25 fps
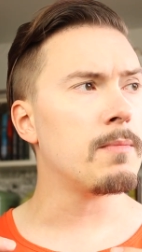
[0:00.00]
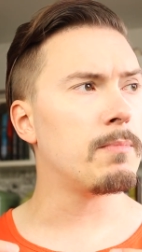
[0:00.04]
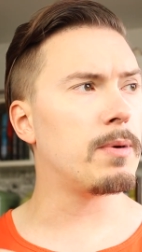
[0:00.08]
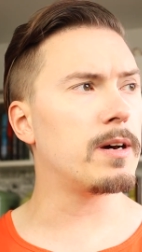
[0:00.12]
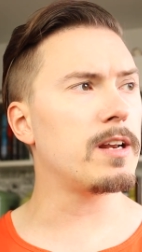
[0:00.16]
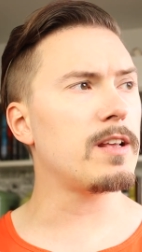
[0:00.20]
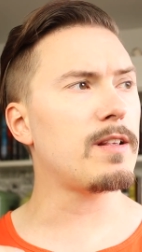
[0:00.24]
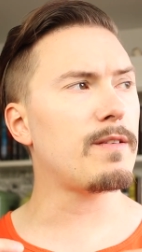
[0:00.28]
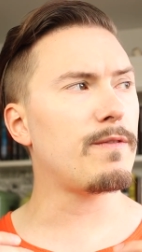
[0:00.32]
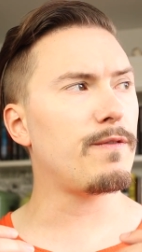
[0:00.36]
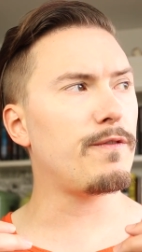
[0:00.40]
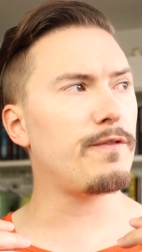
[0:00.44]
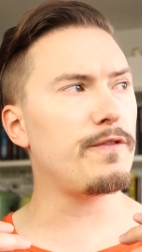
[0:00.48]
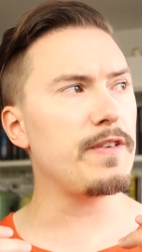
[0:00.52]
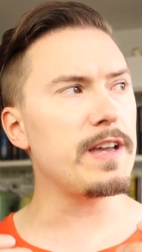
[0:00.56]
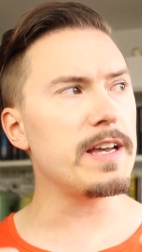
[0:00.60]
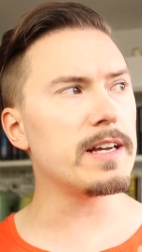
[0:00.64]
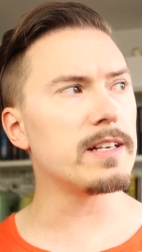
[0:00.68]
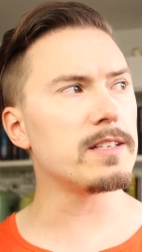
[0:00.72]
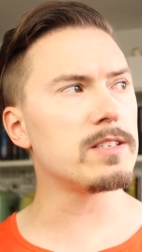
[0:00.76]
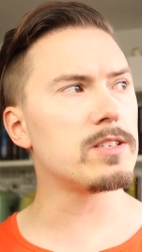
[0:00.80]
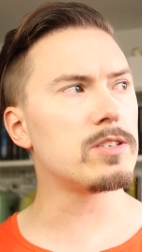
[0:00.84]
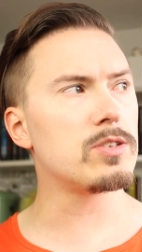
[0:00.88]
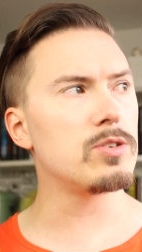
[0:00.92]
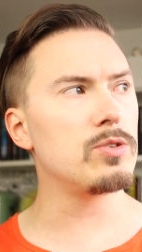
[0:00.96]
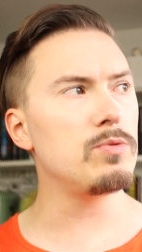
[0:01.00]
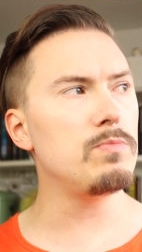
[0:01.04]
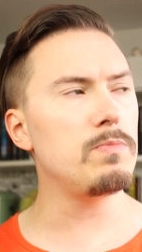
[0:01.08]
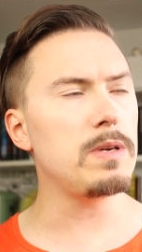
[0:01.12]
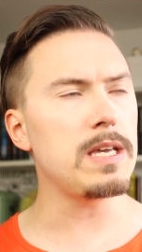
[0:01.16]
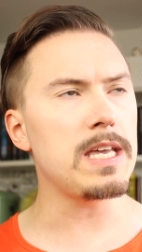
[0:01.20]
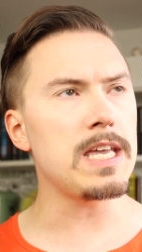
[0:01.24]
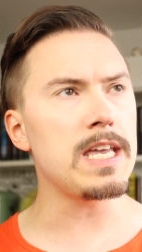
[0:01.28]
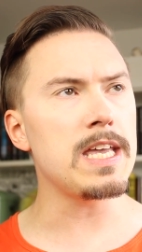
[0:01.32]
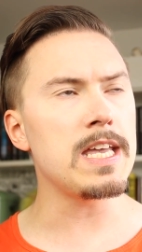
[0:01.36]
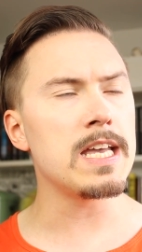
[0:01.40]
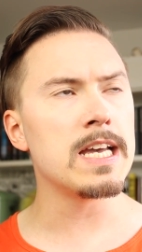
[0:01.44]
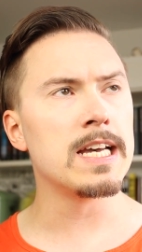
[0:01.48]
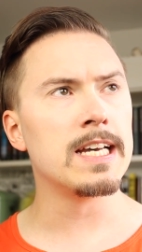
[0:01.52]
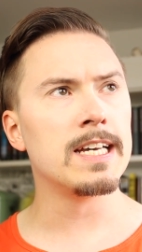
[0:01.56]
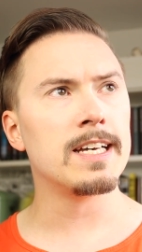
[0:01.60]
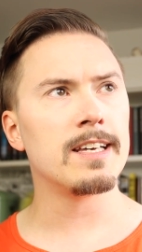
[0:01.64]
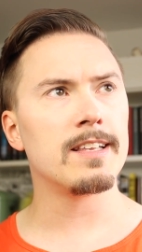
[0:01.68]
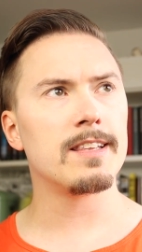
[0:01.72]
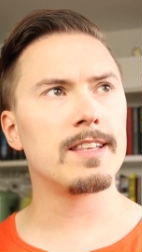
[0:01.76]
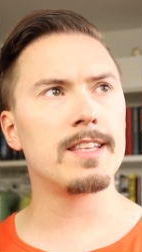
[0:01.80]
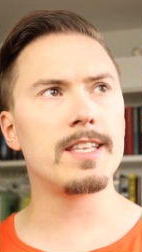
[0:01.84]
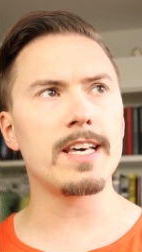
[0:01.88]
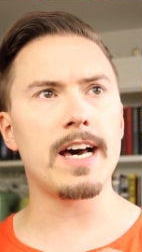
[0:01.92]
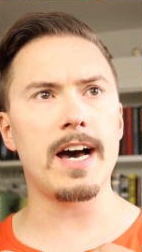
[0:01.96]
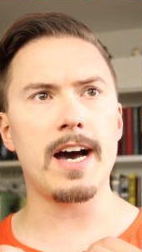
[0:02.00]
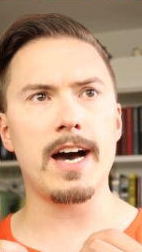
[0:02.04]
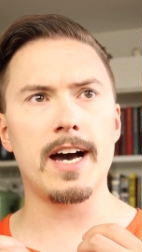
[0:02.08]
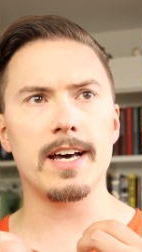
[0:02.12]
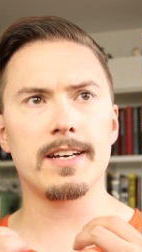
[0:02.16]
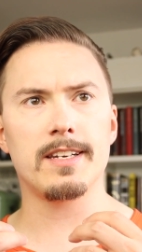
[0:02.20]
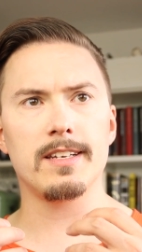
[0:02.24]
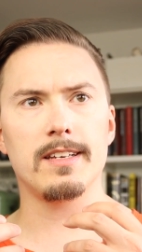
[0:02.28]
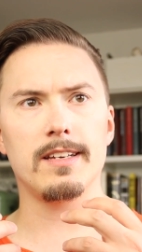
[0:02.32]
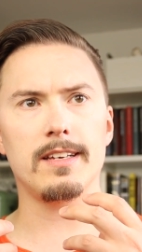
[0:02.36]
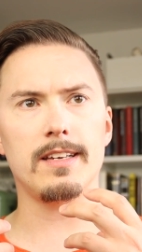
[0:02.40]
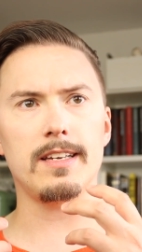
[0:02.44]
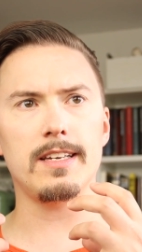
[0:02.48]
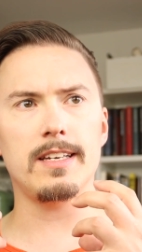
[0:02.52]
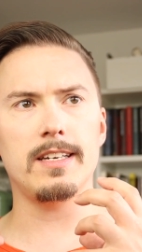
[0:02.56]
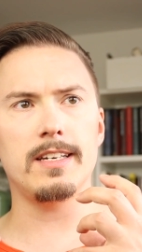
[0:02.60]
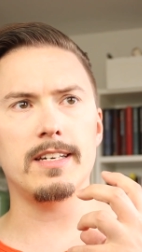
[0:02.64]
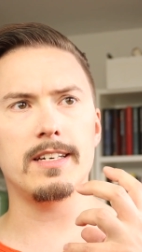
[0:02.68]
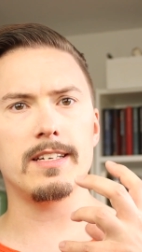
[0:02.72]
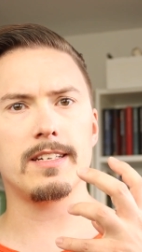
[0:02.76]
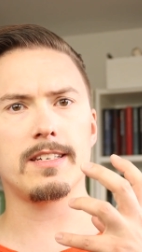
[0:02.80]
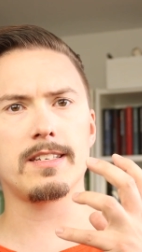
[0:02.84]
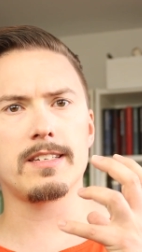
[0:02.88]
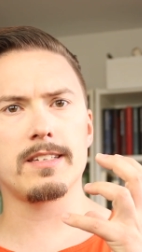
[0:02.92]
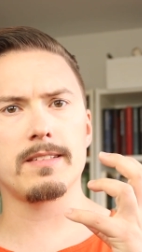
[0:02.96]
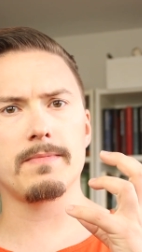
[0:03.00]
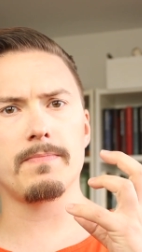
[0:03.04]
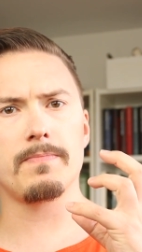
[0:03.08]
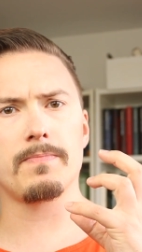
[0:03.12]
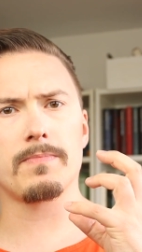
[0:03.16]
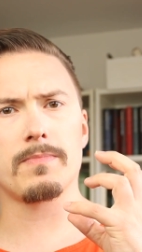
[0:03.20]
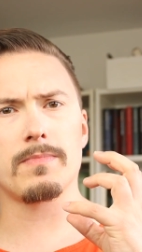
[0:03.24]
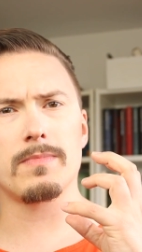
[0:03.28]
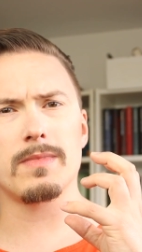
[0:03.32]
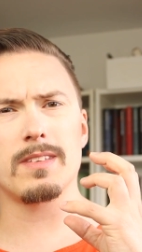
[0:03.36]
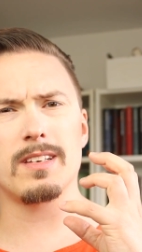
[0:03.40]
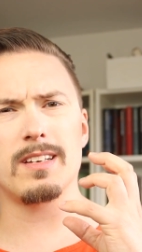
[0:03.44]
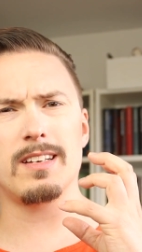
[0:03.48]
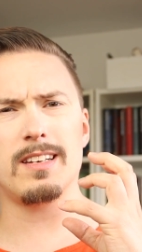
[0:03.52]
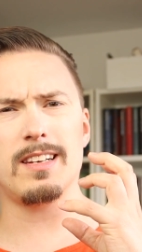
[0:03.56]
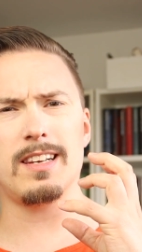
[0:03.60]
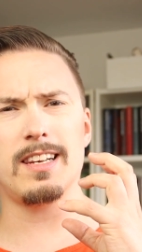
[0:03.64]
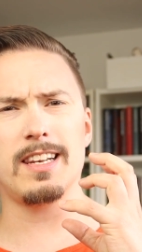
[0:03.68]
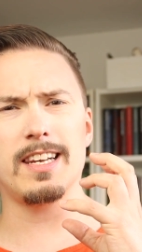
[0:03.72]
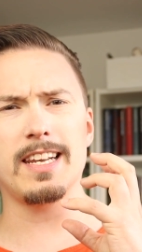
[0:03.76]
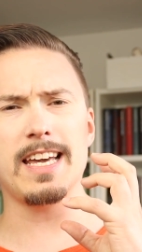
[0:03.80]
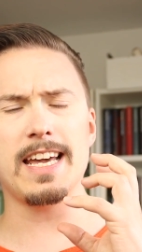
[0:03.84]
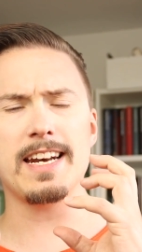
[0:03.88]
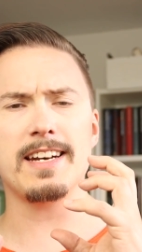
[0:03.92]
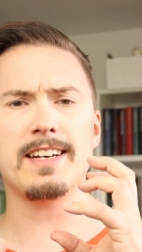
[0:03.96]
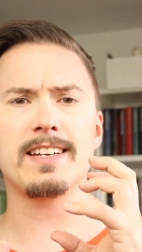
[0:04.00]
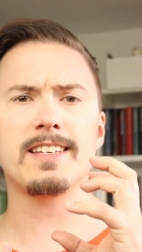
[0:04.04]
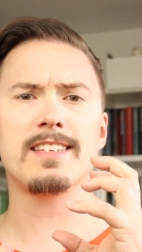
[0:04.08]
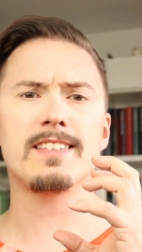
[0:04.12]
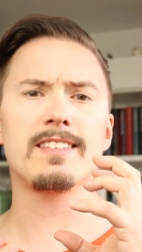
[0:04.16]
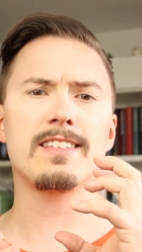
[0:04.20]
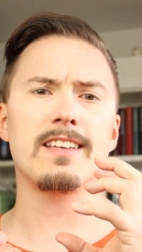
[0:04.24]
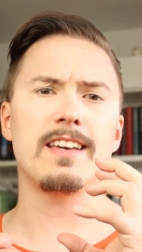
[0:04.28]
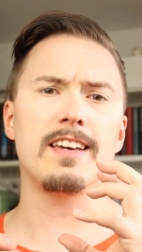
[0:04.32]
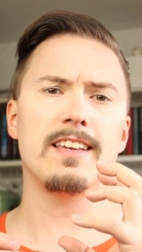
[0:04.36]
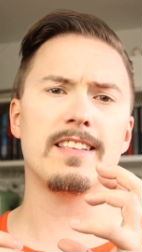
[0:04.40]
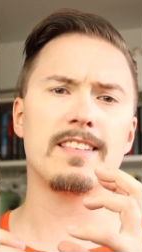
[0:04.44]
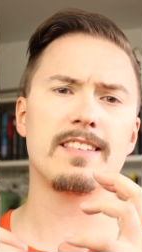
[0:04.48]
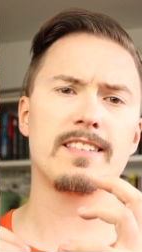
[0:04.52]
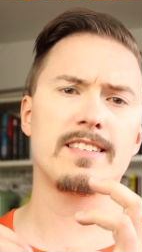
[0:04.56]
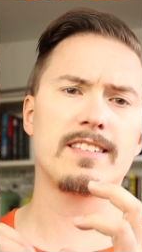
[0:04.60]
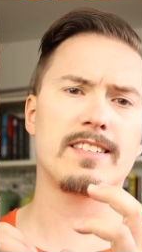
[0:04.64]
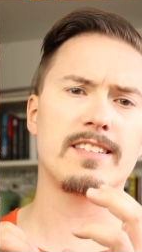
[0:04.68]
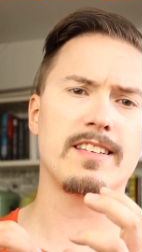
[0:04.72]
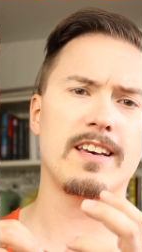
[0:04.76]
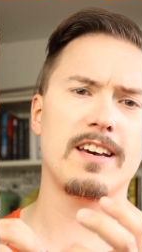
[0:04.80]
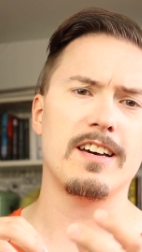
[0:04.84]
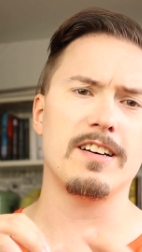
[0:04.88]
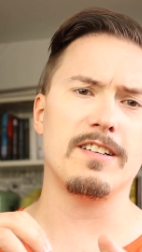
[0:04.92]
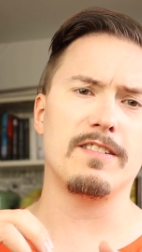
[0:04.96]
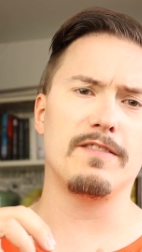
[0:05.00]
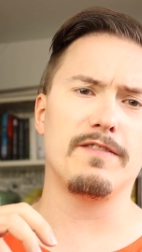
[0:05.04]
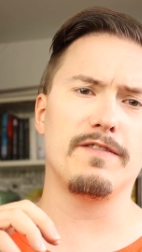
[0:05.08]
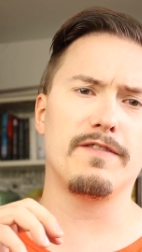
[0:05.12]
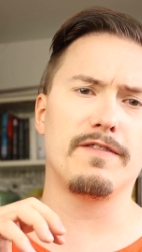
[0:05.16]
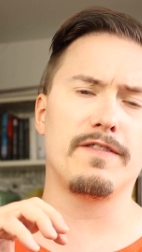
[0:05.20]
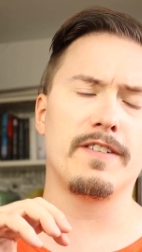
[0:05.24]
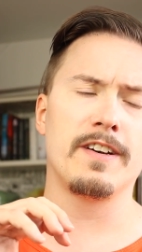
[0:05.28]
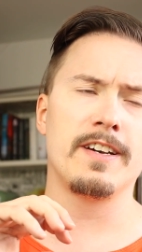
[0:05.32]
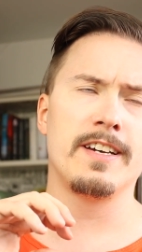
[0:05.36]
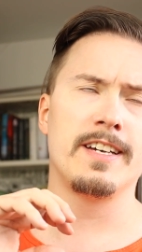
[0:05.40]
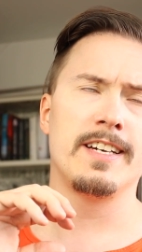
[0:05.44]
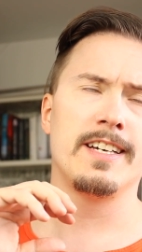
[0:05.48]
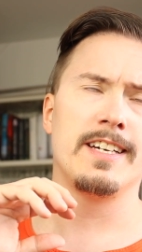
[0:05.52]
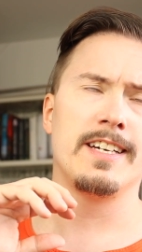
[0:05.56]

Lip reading: But it feels to me that it lends itself